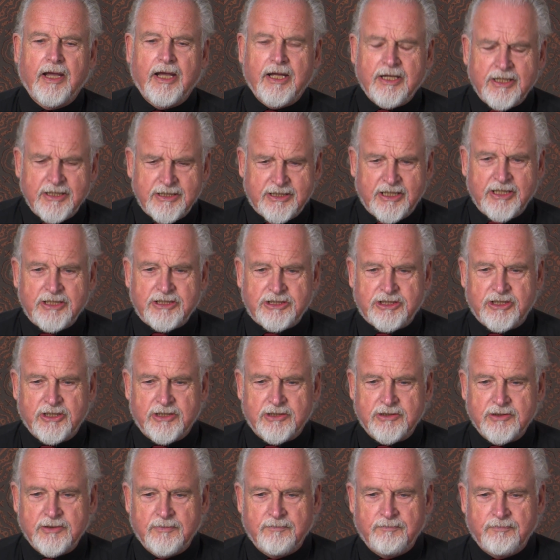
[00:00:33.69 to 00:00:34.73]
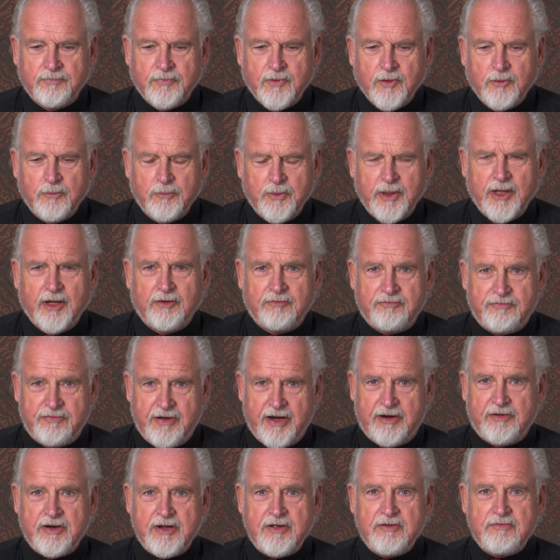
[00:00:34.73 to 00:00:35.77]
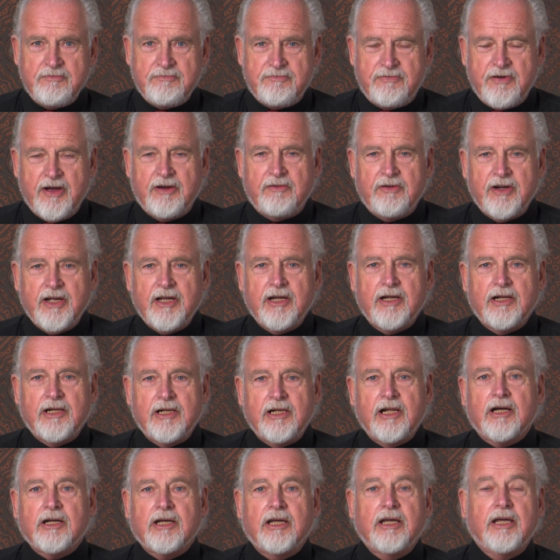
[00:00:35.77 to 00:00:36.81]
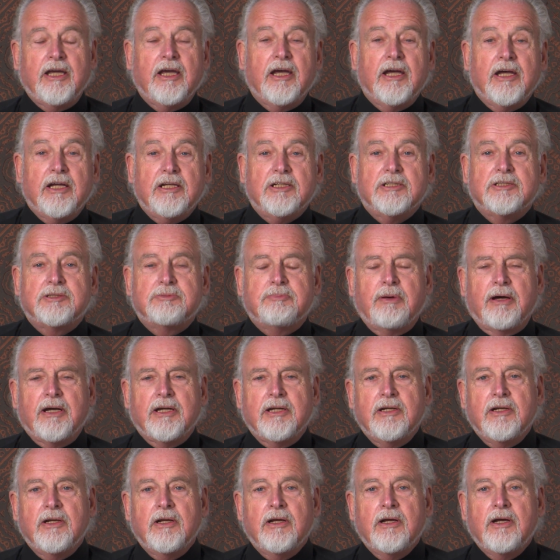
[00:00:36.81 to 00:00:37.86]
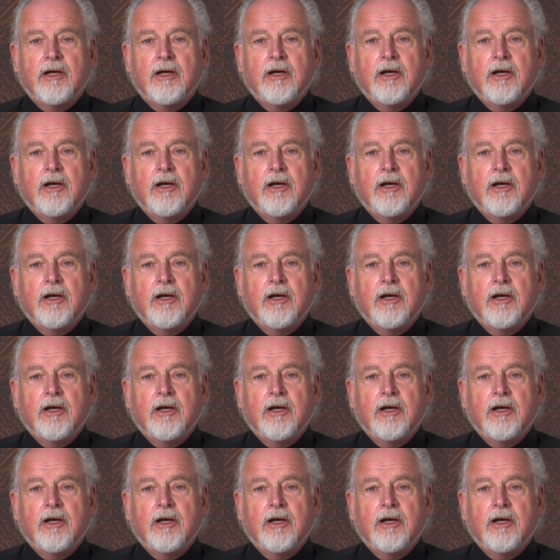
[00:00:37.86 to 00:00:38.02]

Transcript: In addition, we are very, very lucky in Spain.